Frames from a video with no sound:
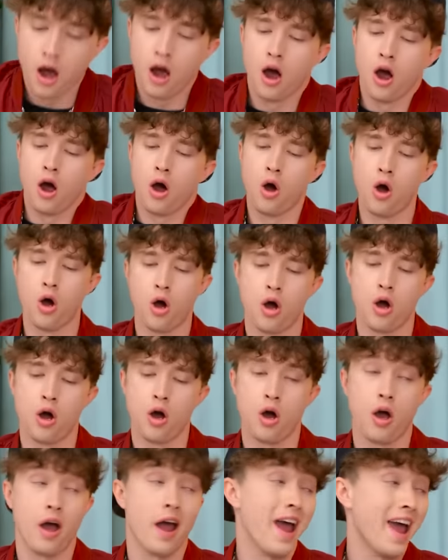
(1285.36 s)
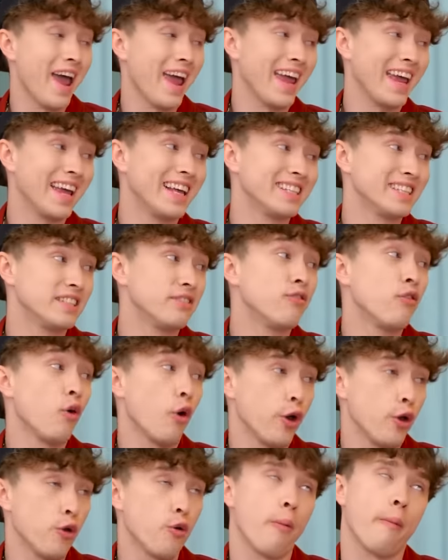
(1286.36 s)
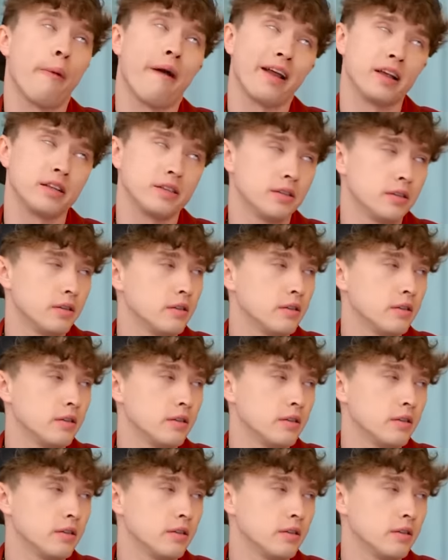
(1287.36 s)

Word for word: V. Hey Alex, you should check this out.